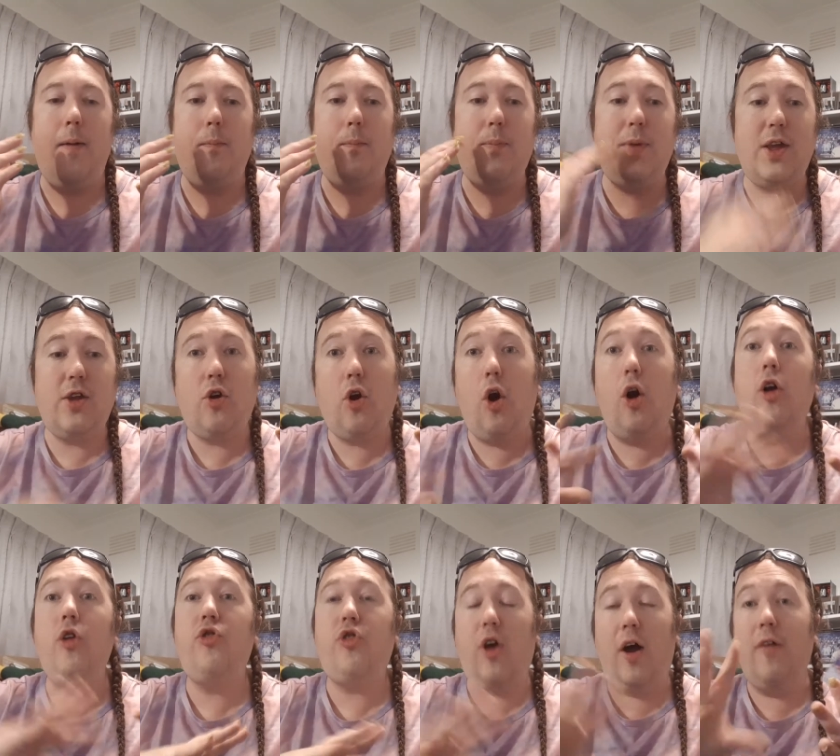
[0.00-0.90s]

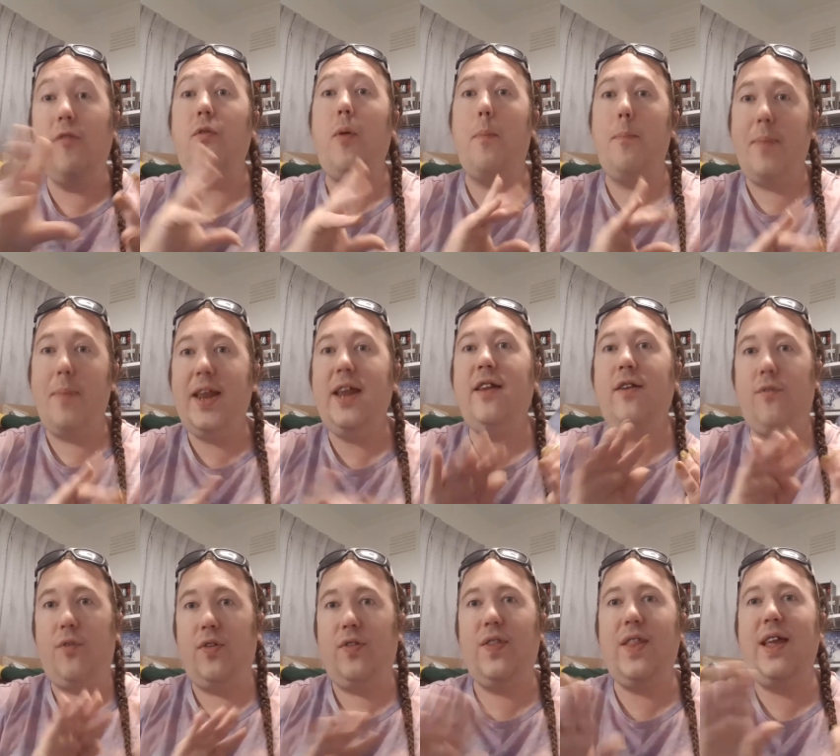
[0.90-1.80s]
because of many
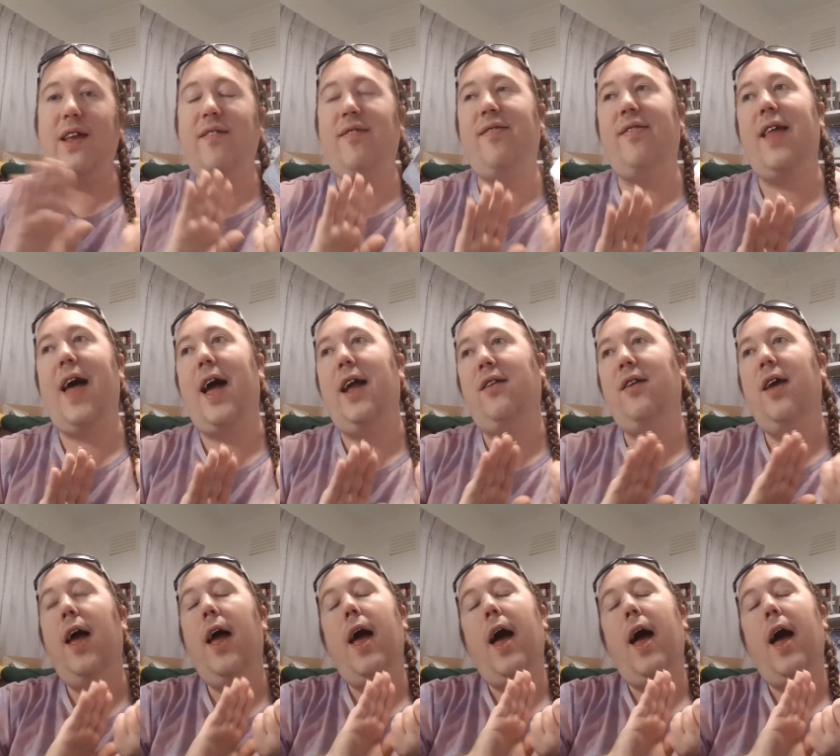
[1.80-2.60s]
different things that